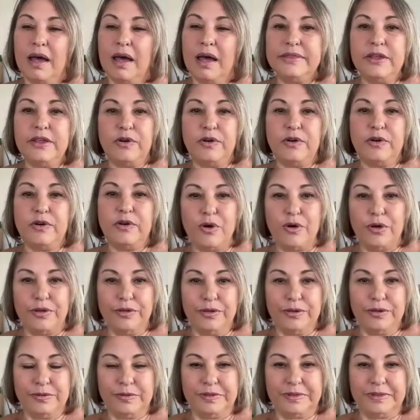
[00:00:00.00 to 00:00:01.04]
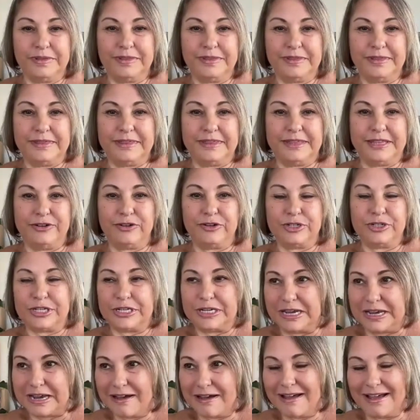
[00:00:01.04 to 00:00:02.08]
the whole, there's
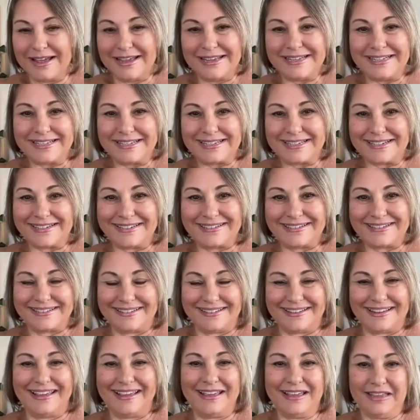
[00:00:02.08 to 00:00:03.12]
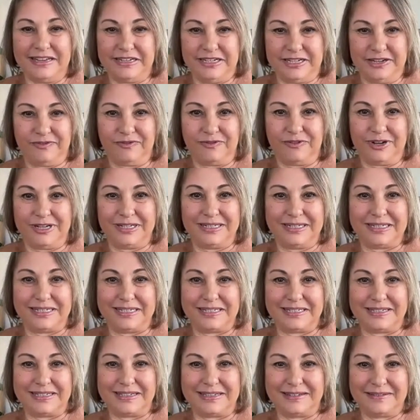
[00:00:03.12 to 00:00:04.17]
not a
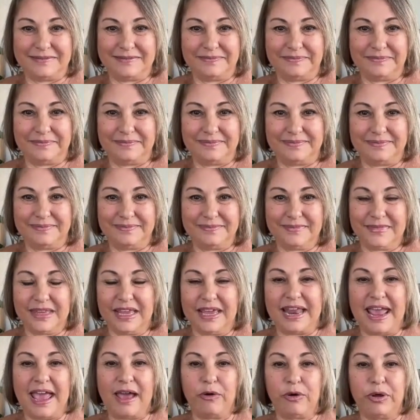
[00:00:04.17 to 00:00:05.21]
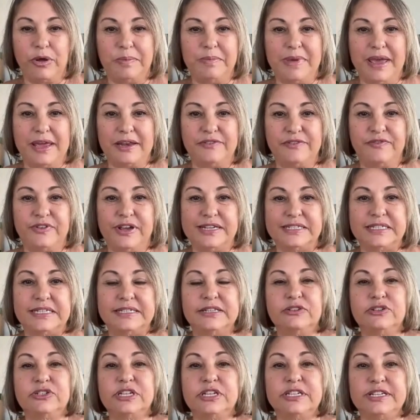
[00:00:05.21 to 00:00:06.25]
difference in how it manifests.
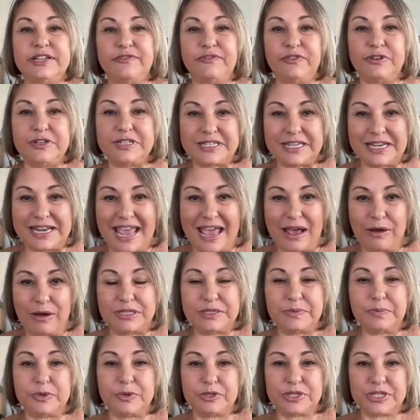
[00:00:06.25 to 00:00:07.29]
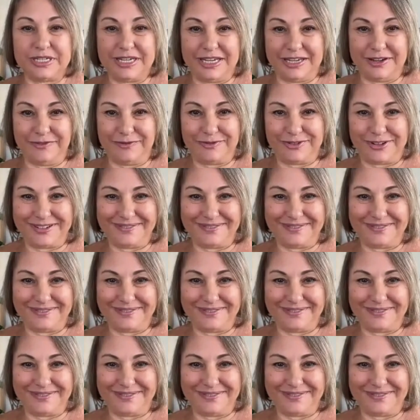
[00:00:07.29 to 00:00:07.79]
There's a difference in how it's perceived,